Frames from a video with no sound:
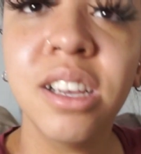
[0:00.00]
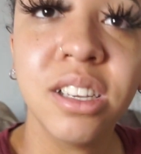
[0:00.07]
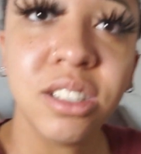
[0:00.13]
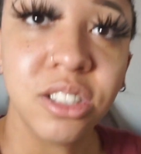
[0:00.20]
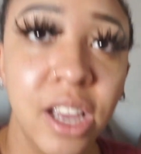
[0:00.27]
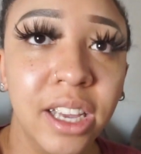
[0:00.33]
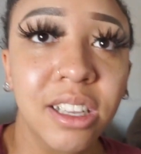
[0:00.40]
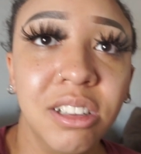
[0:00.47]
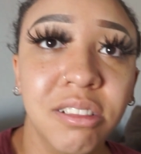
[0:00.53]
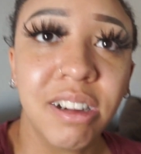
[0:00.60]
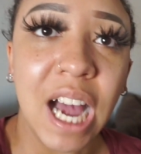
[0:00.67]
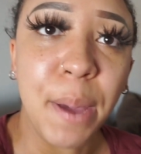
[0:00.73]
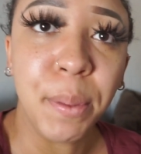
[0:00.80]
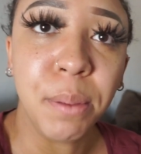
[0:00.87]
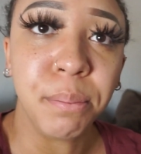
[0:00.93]
so I can
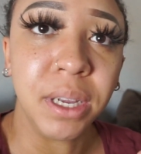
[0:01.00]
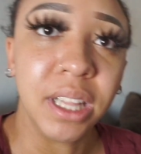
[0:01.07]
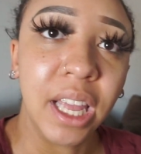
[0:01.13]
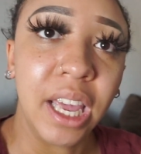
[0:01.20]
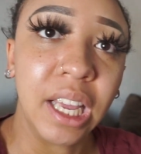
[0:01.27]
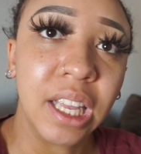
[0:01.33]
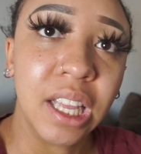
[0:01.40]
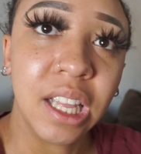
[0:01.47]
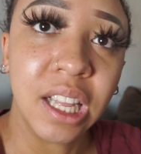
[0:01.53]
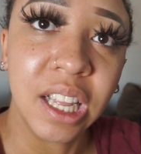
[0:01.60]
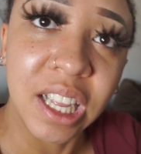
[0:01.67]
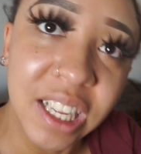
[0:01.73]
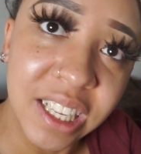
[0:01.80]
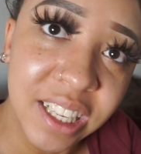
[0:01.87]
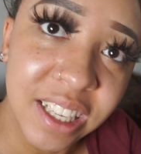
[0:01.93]
grab it and be like,
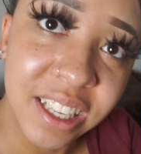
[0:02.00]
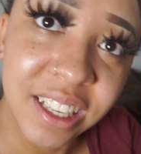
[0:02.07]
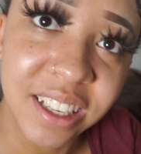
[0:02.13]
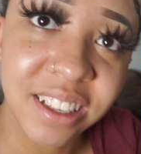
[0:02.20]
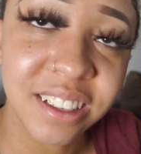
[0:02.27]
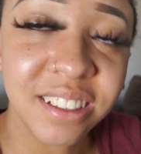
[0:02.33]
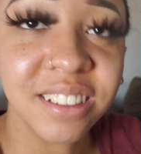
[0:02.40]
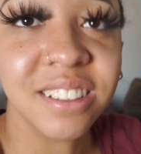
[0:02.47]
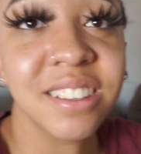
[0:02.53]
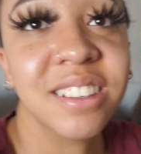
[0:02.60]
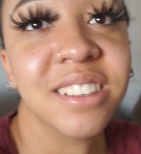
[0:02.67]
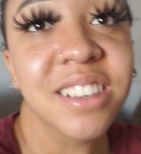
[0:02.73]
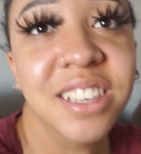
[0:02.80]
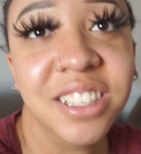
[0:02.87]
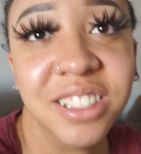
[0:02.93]

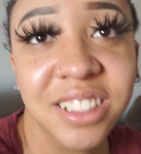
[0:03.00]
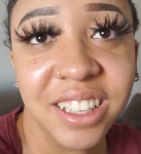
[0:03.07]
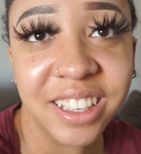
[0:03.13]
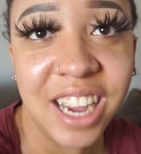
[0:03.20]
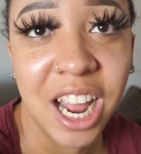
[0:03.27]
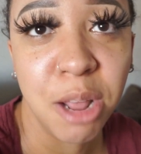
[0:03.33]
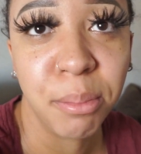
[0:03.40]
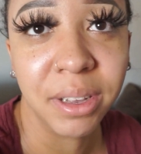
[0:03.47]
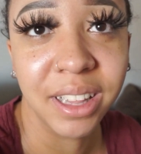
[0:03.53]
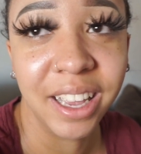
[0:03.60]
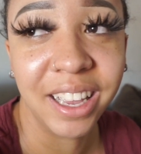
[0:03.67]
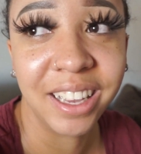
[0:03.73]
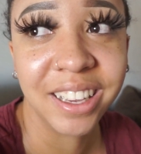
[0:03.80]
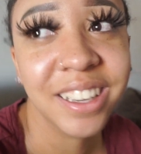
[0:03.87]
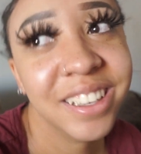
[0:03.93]
and kind of be
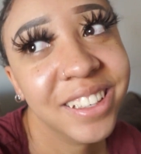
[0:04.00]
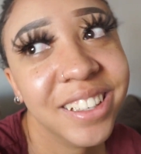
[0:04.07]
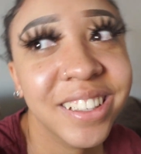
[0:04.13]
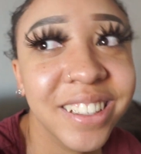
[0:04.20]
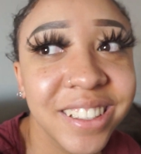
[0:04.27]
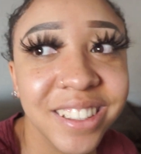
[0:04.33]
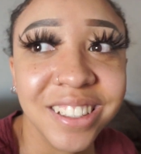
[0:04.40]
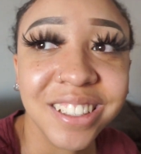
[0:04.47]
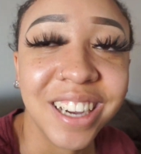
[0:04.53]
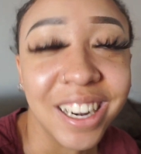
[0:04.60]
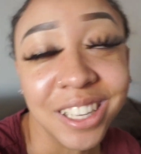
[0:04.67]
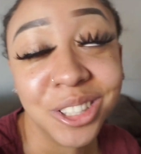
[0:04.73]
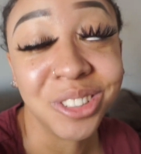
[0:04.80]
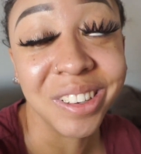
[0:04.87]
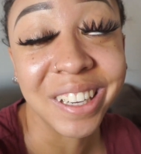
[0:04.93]
like, kind
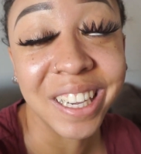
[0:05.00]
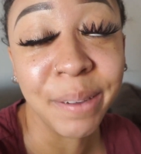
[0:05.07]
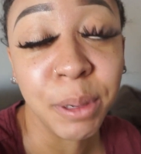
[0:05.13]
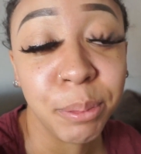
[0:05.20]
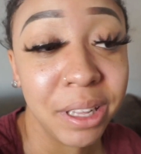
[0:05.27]
of trick him. He'd